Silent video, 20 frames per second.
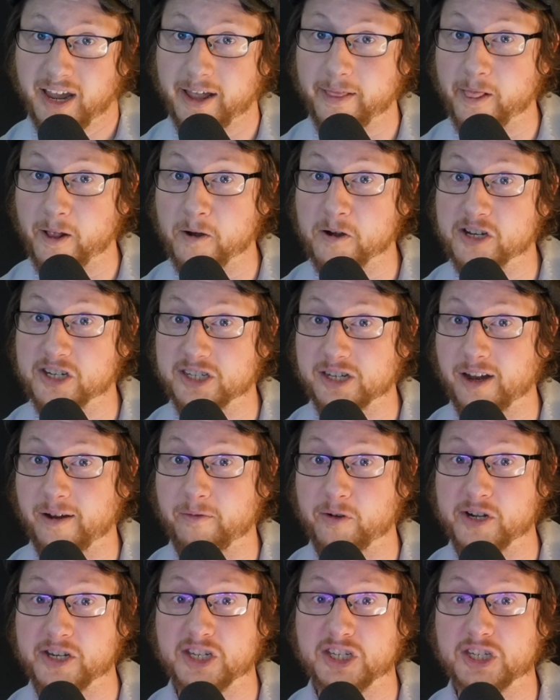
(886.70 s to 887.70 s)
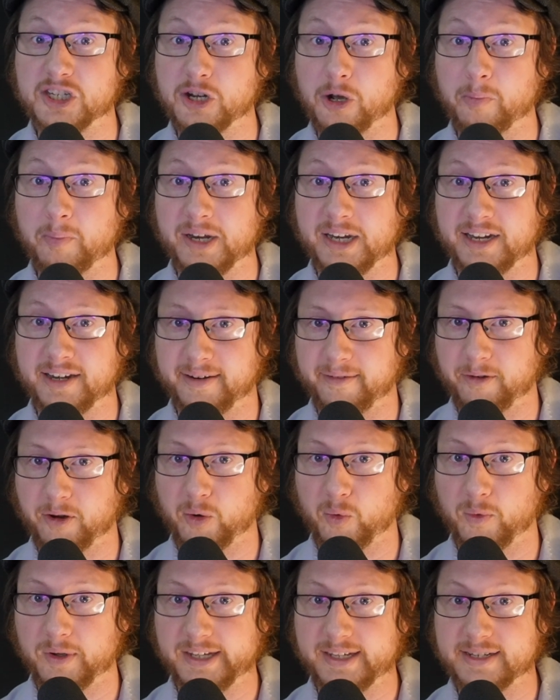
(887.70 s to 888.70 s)
And they're discovering so many different
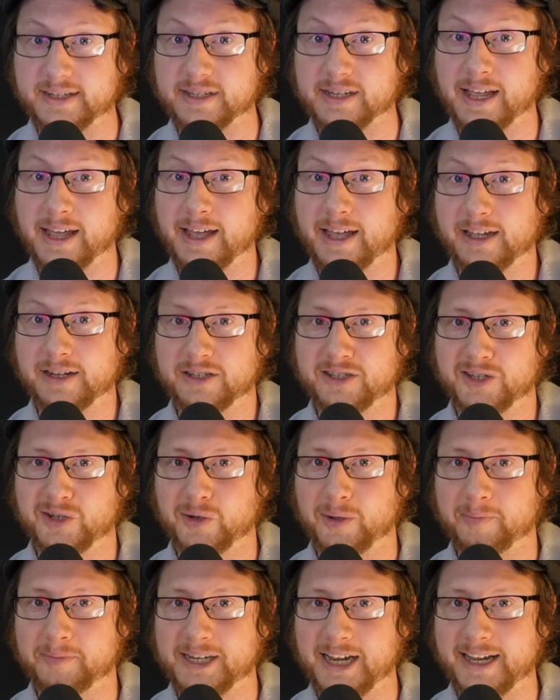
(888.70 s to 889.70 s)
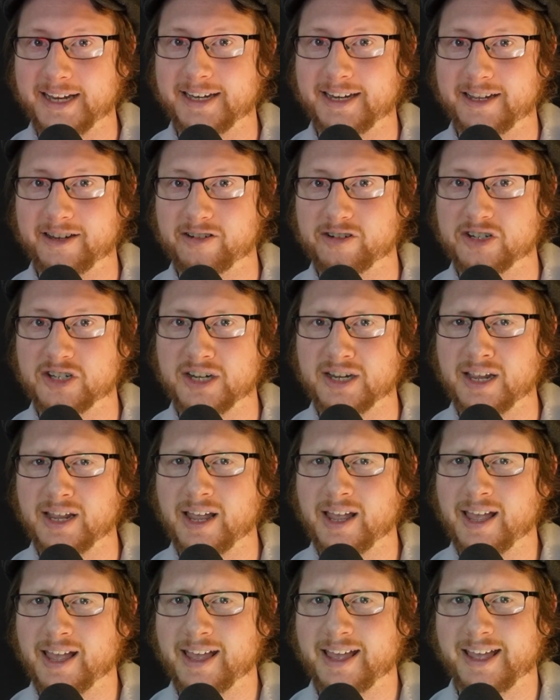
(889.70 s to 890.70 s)
ways to obtain energy.
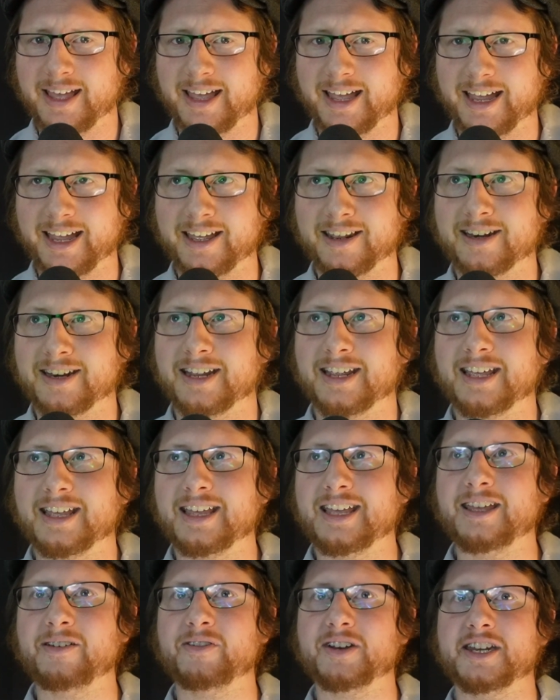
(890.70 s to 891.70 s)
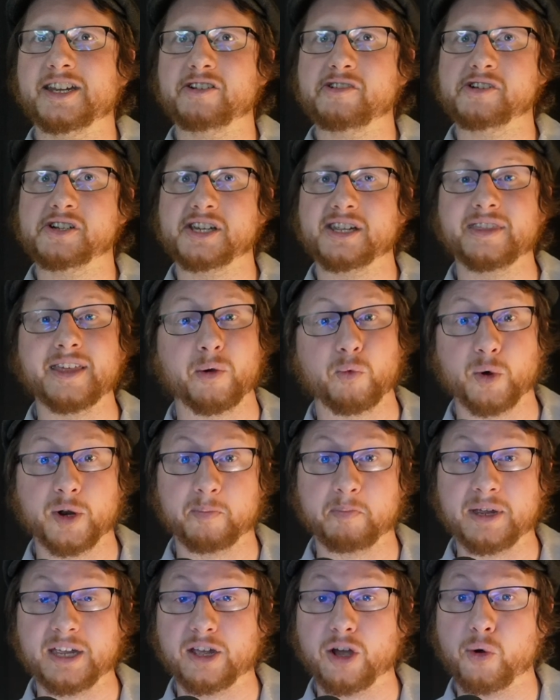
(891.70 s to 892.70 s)
And even energy that would
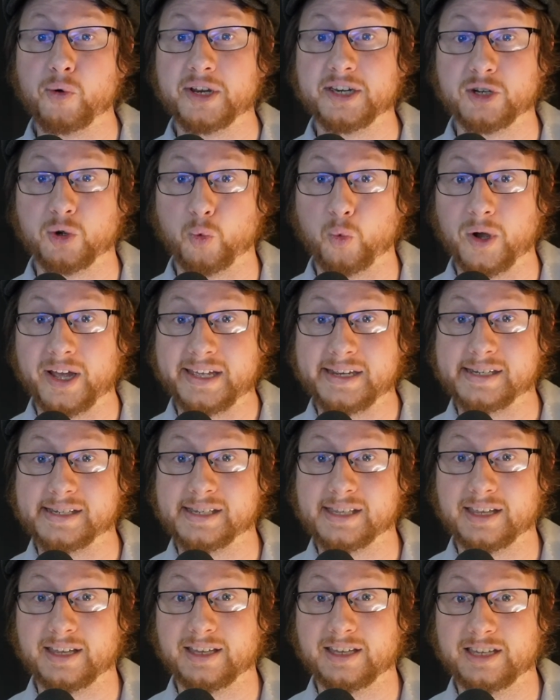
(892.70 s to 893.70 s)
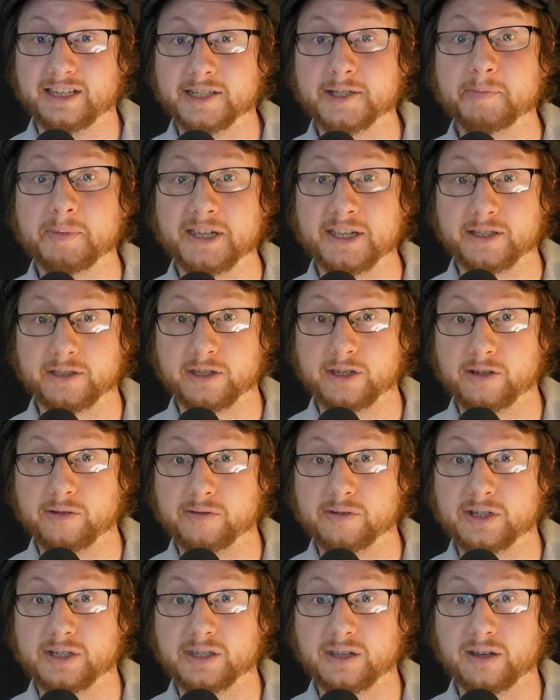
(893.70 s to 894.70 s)
be going to waste is being
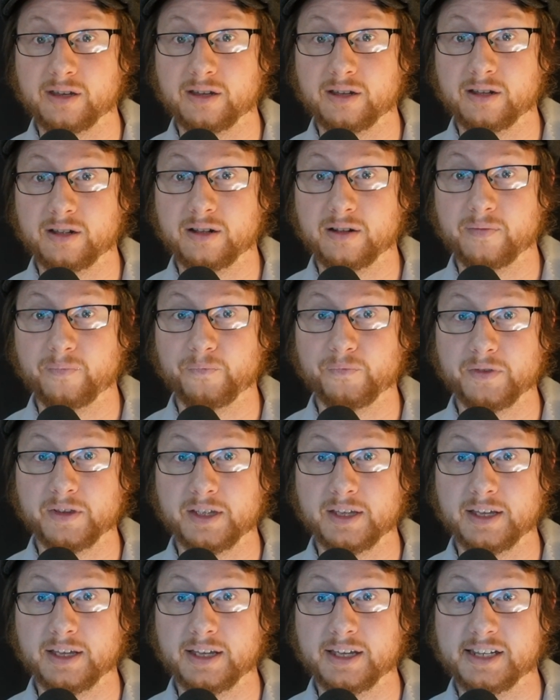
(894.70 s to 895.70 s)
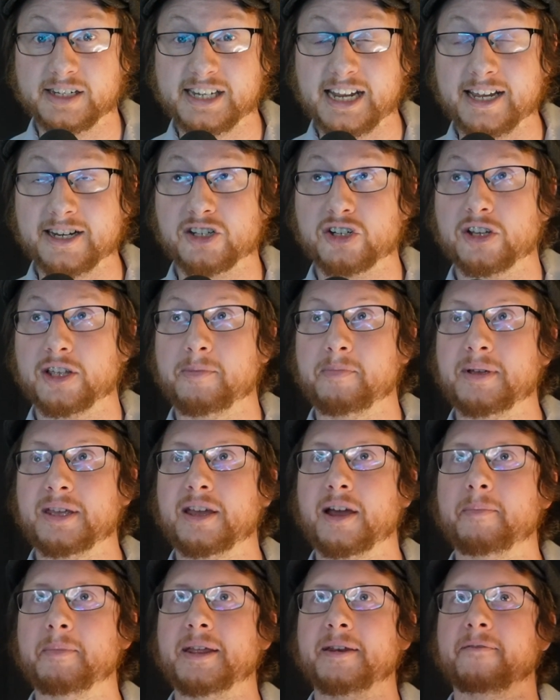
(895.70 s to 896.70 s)
used. It's actually
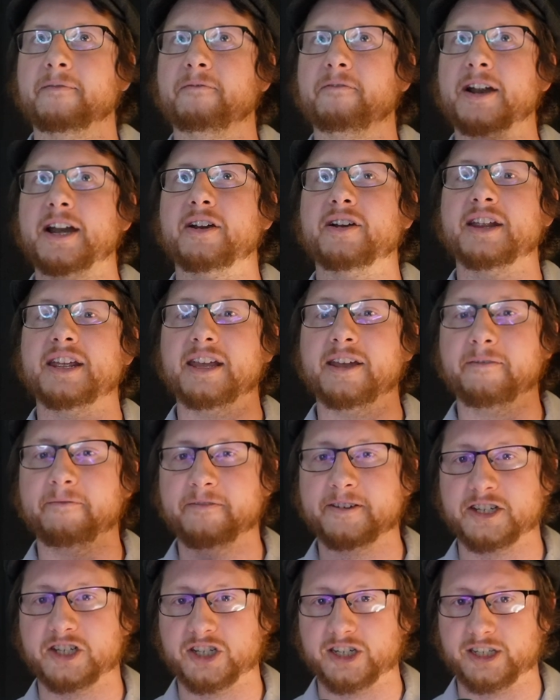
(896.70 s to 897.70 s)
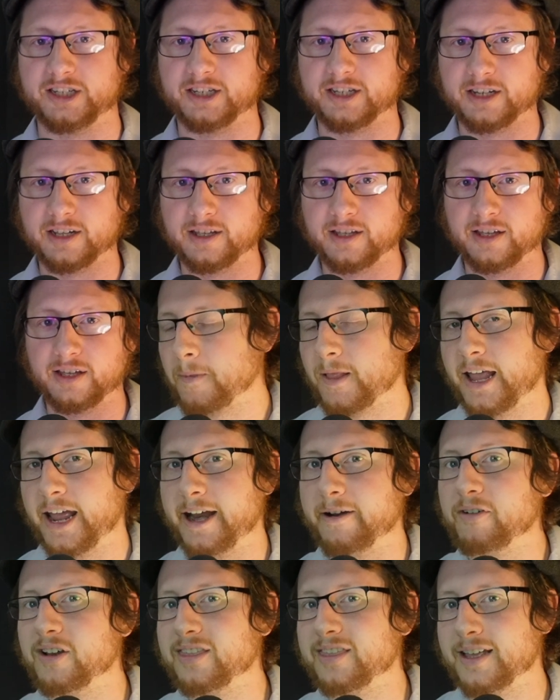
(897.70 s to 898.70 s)
becoming very efficient.
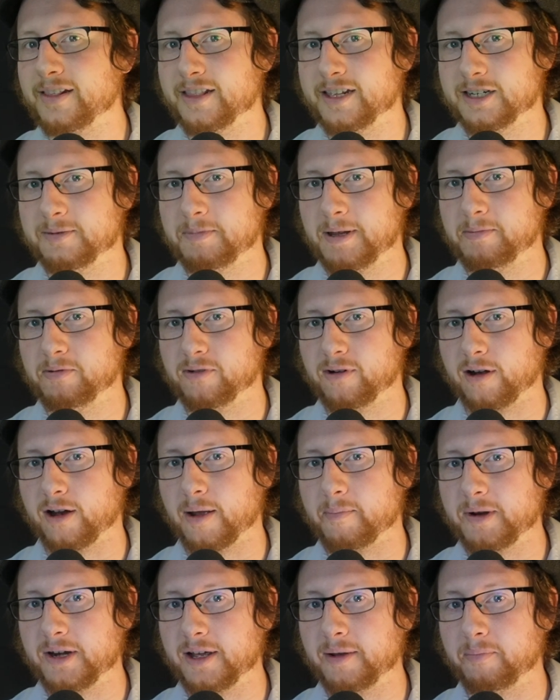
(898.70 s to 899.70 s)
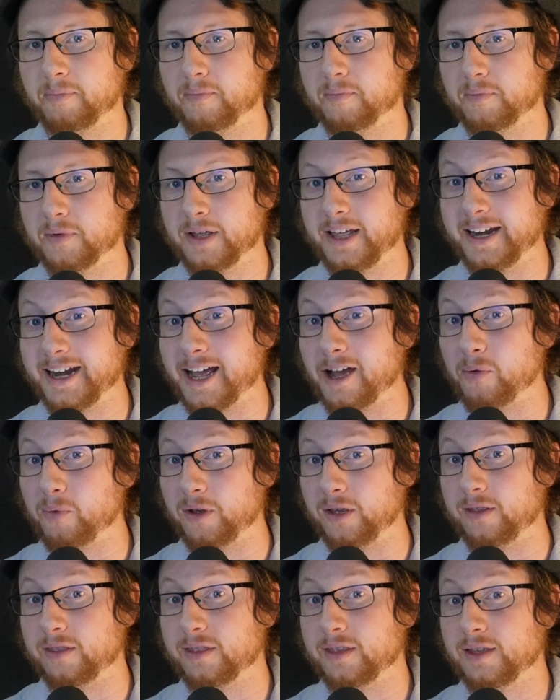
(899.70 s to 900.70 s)
Everything these people are coming up and out
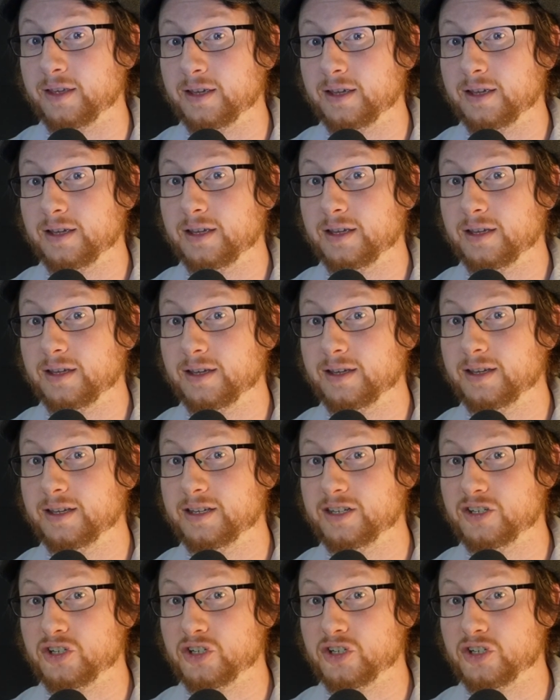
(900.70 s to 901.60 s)
with is